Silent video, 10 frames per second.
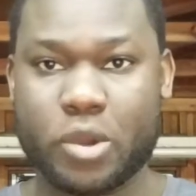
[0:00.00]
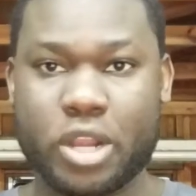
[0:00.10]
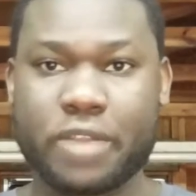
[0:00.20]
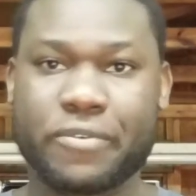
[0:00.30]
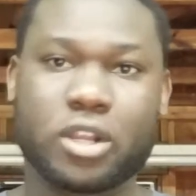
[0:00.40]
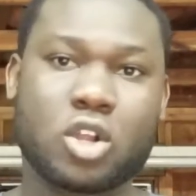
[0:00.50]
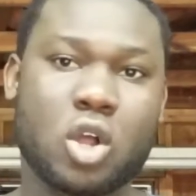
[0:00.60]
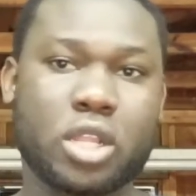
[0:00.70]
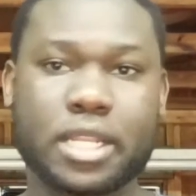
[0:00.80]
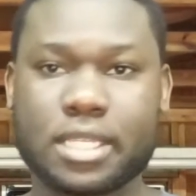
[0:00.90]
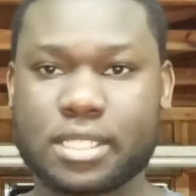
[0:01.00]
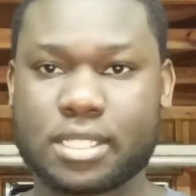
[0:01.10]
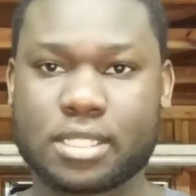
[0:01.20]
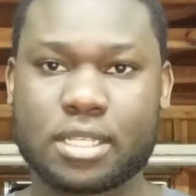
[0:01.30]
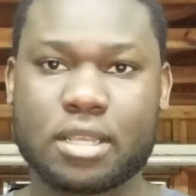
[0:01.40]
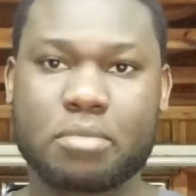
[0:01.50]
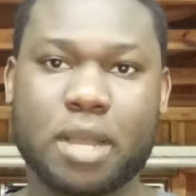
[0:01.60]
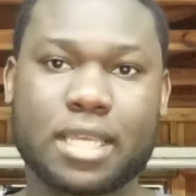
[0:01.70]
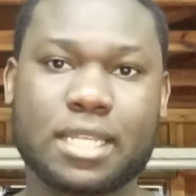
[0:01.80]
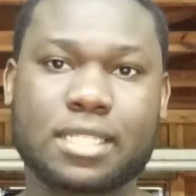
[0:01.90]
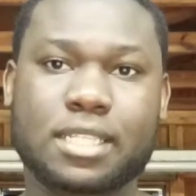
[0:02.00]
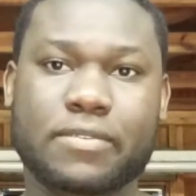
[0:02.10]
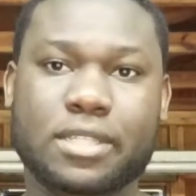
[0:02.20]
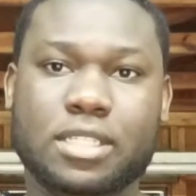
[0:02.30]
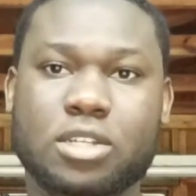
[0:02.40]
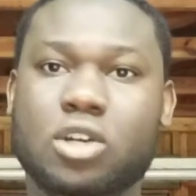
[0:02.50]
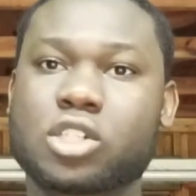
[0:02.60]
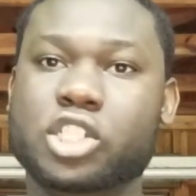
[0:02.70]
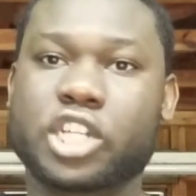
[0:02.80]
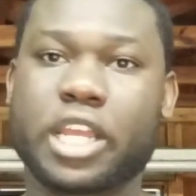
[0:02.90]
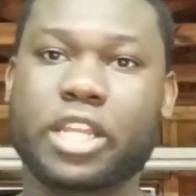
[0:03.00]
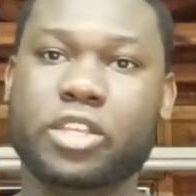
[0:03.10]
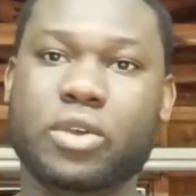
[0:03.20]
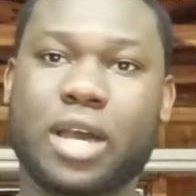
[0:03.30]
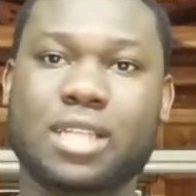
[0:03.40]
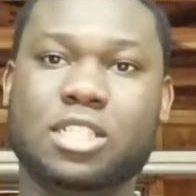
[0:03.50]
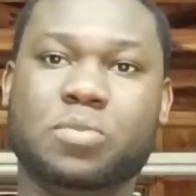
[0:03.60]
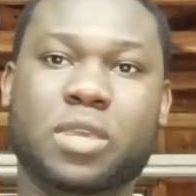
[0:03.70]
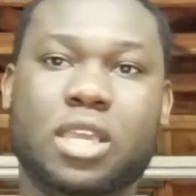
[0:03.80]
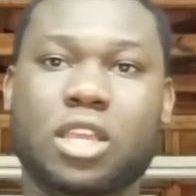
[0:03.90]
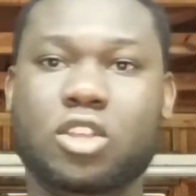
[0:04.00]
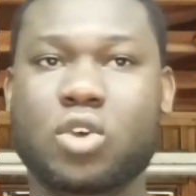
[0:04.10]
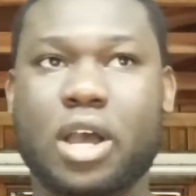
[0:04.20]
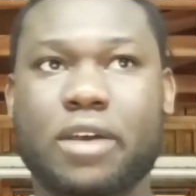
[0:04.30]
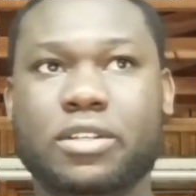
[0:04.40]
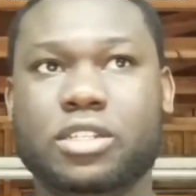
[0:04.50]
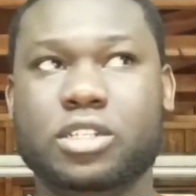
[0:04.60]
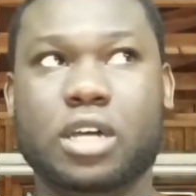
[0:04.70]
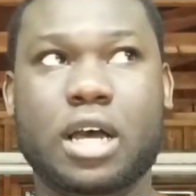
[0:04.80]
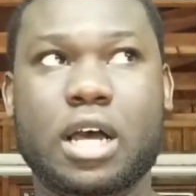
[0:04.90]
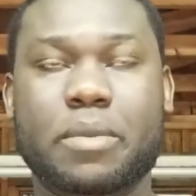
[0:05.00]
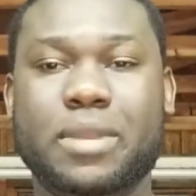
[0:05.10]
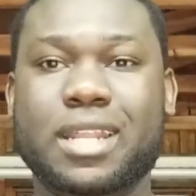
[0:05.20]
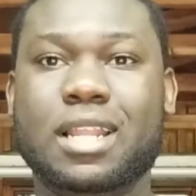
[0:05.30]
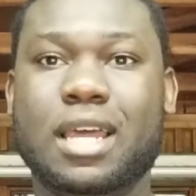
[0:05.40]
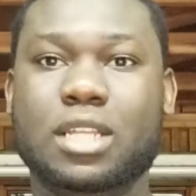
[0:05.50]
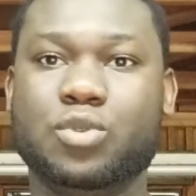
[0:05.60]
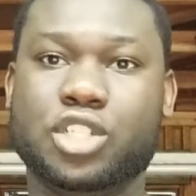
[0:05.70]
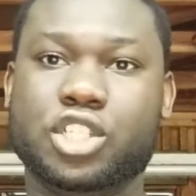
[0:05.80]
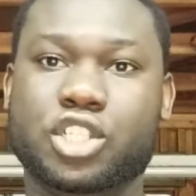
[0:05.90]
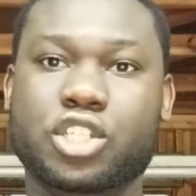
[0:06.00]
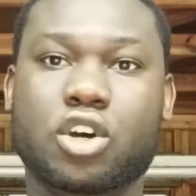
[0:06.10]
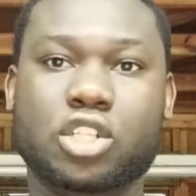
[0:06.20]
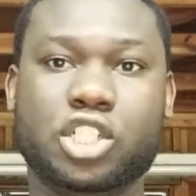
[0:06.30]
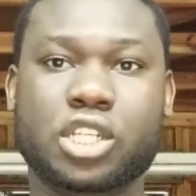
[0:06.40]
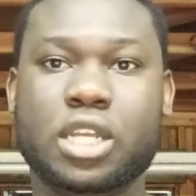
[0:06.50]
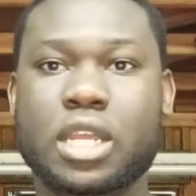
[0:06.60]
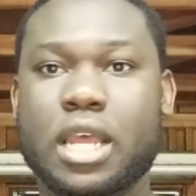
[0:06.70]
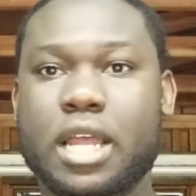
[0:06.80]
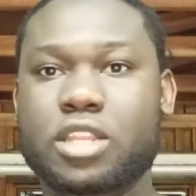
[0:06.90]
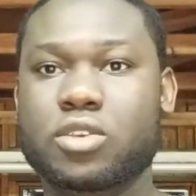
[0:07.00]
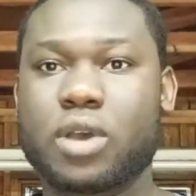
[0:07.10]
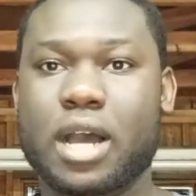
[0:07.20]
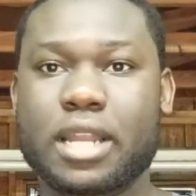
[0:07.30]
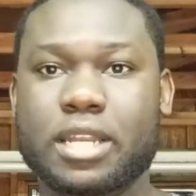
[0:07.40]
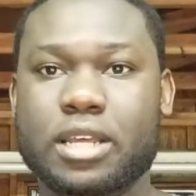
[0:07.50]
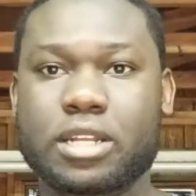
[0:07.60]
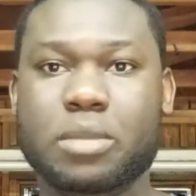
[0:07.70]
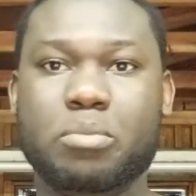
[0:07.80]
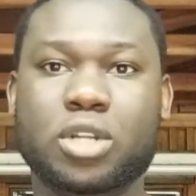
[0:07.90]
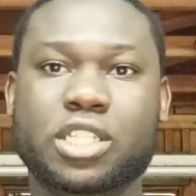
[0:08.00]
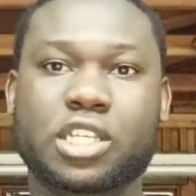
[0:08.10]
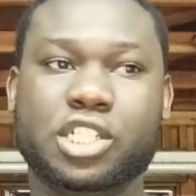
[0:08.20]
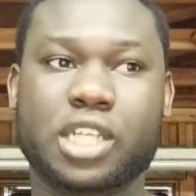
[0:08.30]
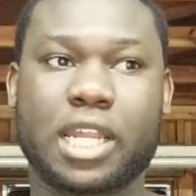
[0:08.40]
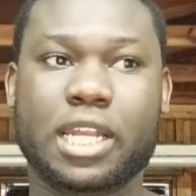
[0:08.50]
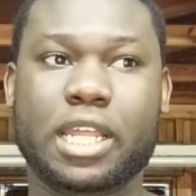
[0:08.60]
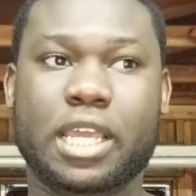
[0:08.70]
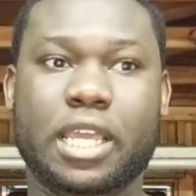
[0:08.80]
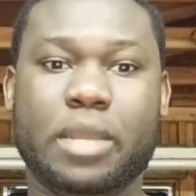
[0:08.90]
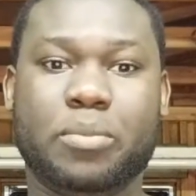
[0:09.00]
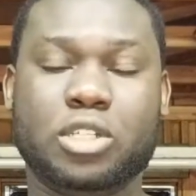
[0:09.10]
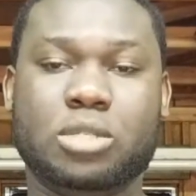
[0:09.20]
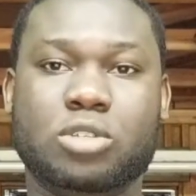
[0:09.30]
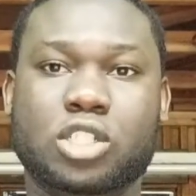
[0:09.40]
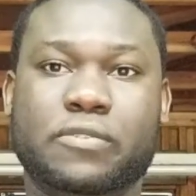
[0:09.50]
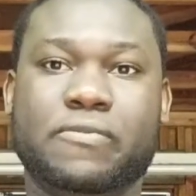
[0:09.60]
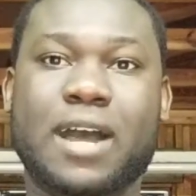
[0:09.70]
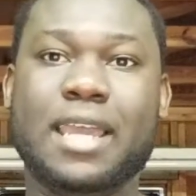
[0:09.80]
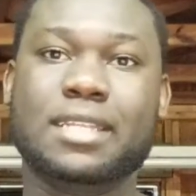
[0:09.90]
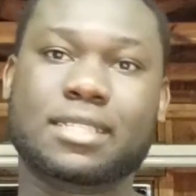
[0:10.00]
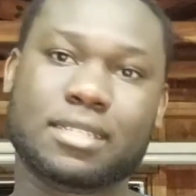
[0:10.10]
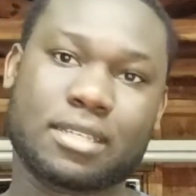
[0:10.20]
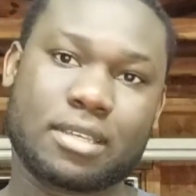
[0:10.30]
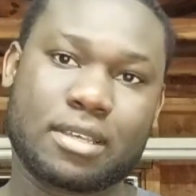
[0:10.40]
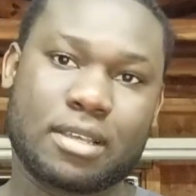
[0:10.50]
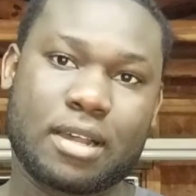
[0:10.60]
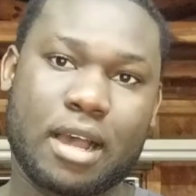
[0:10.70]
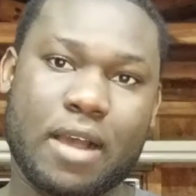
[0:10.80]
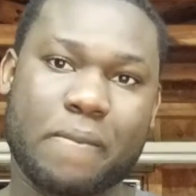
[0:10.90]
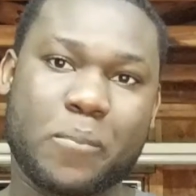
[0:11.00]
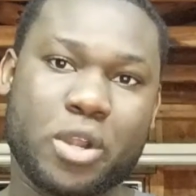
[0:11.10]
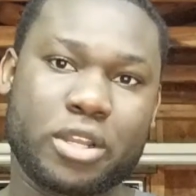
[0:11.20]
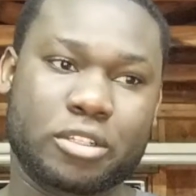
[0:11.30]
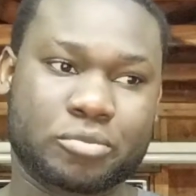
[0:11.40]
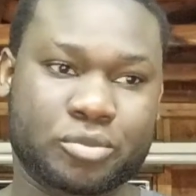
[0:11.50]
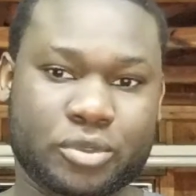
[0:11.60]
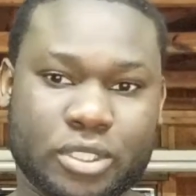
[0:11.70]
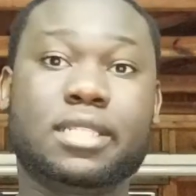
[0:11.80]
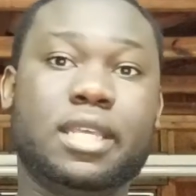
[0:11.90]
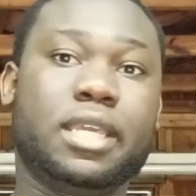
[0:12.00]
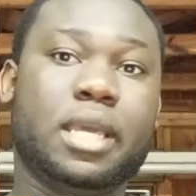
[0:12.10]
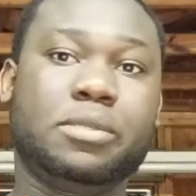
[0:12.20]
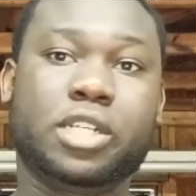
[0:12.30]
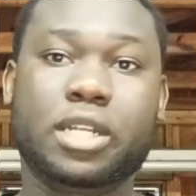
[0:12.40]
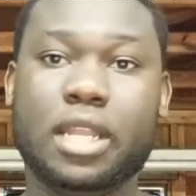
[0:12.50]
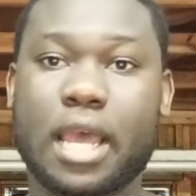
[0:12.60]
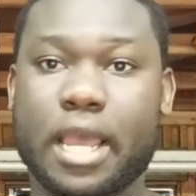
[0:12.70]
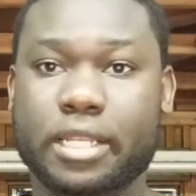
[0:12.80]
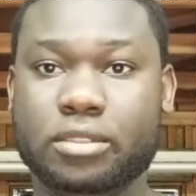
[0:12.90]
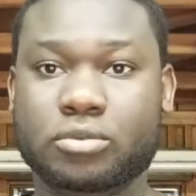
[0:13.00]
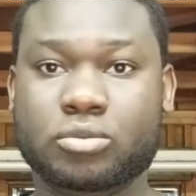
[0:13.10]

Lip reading: were different colonies back in the 1700s. You had Spain, you had Netherlands, which is Dutch, and you had the British, and they pretty much fight Britain. Yes, they captured the land,